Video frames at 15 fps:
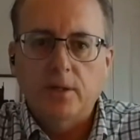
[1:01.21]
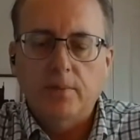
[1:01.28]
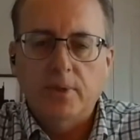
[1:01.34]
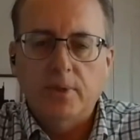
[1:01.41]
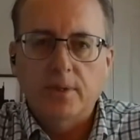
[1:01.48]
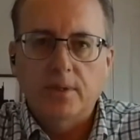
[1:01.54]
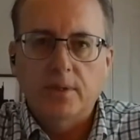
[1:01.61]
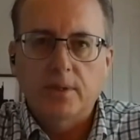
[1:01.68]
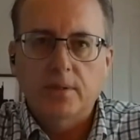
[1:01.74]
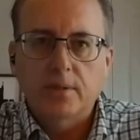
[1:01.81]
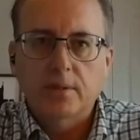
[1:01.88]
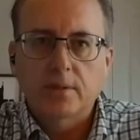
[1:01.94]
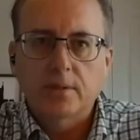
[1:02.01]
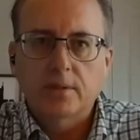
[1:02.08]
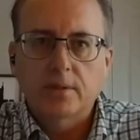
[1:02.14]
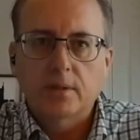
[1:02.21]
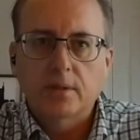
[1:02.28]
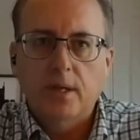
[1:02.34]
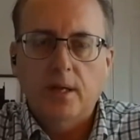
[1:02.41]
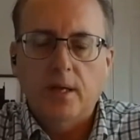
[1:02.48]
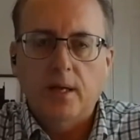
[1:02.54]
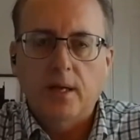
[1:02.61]
business
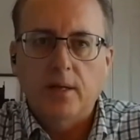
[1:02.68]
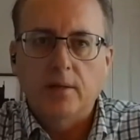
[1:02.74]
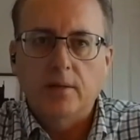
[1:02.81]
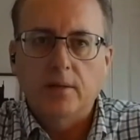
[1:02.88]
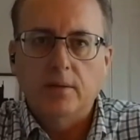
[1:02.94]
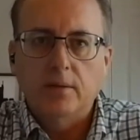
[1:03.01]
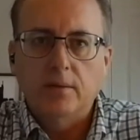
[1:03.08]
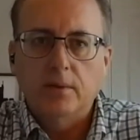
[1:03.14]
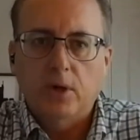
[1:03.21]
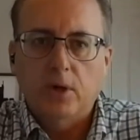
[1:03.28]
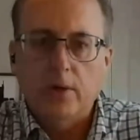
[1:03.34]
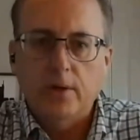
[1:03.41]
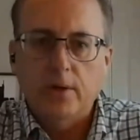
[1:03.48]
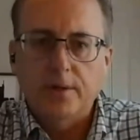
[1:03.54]
and all the